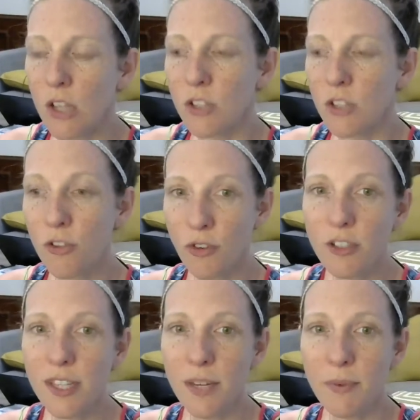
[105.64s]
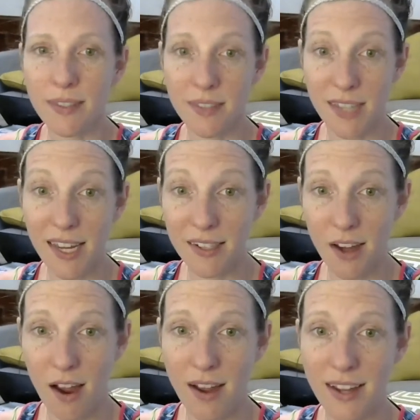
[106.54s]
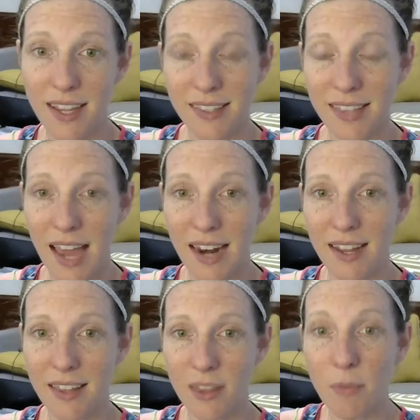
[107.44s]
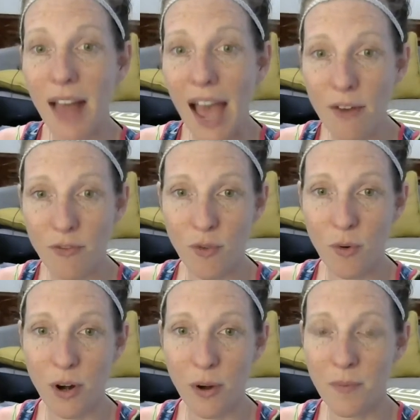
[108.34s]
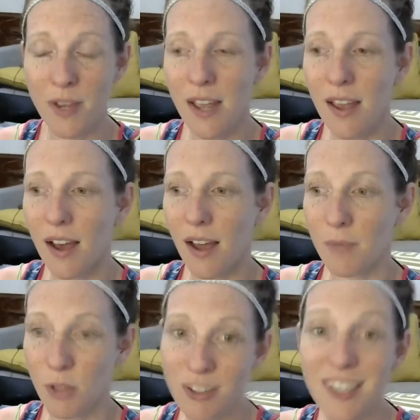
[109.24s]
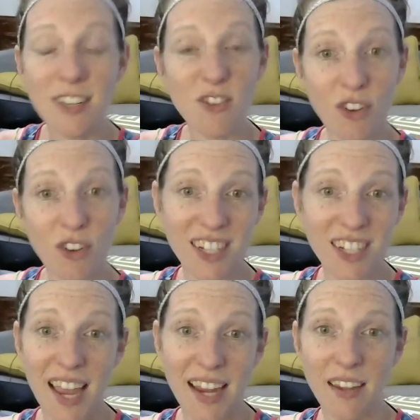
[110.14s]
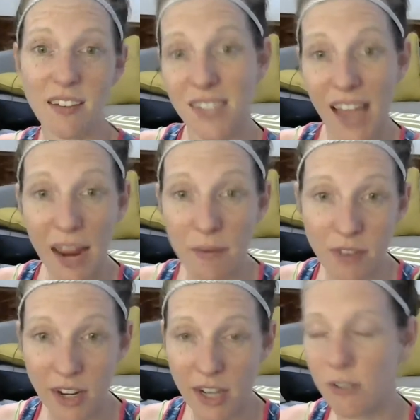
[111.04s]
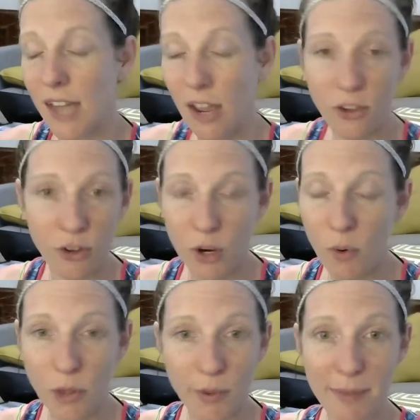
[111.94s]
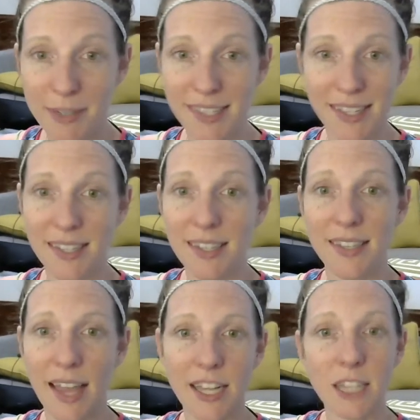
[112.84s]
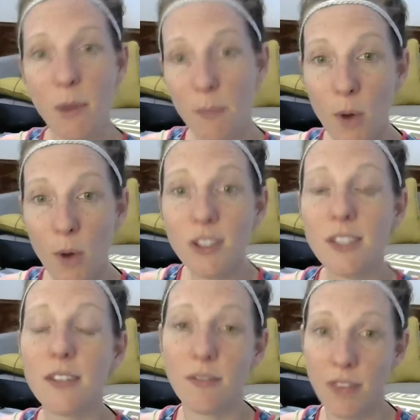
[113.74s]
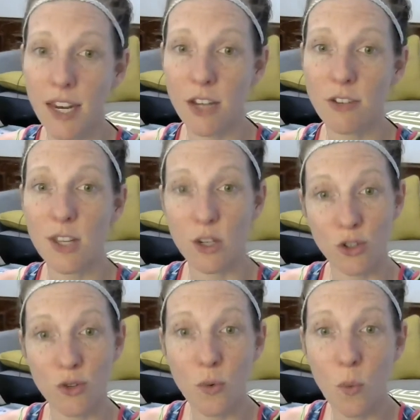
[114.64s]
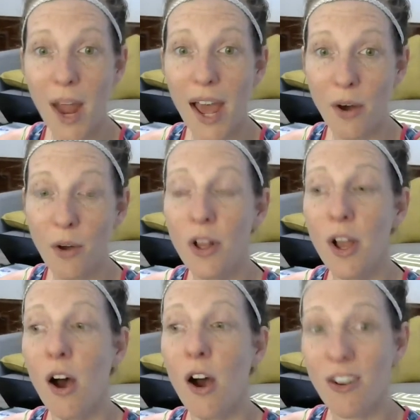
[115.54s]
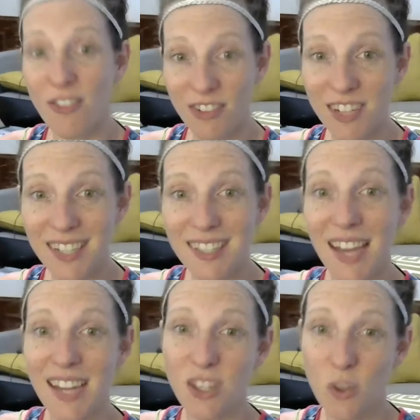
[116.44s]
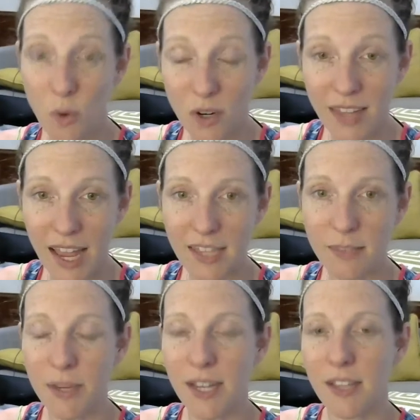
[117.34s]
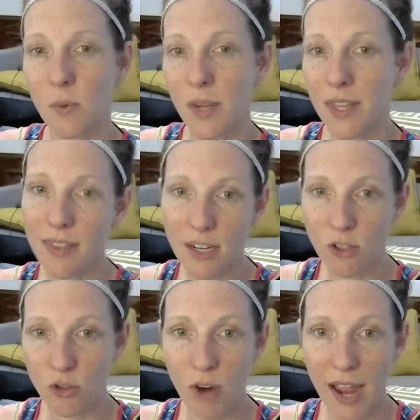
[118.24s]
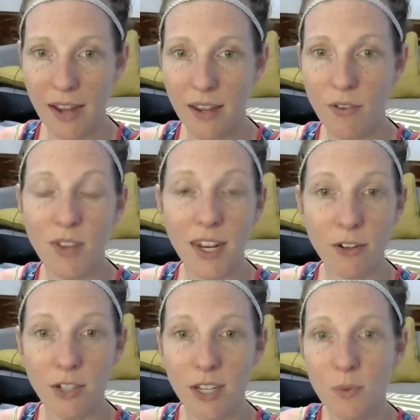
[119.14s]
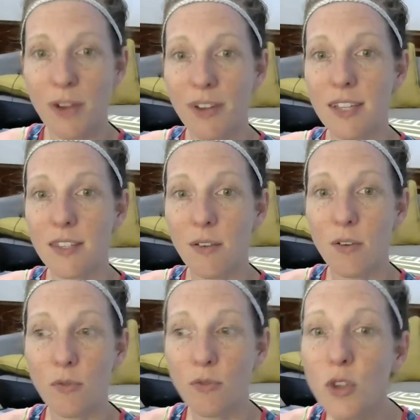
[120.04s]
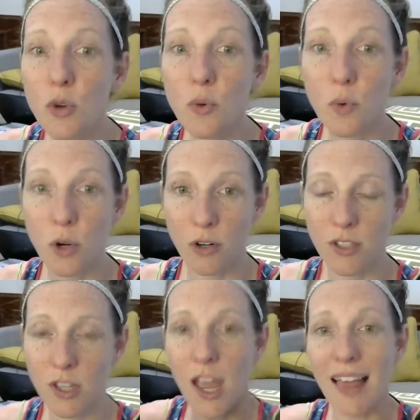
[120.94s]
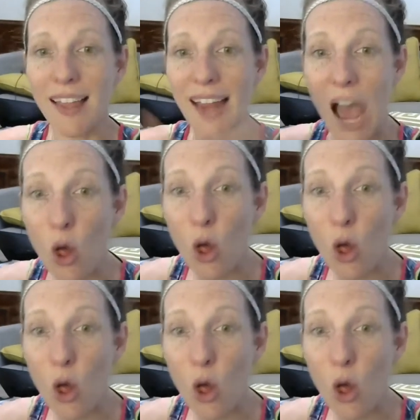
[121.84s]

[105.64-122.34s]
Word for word: So, the first thing with TikTok is that the platform um, uses these 15 second type videos. Now you can go all the way up to 60 seconds, but most videos that do well are 15 seconds or less because the way that they track if a video does well is viewers, like how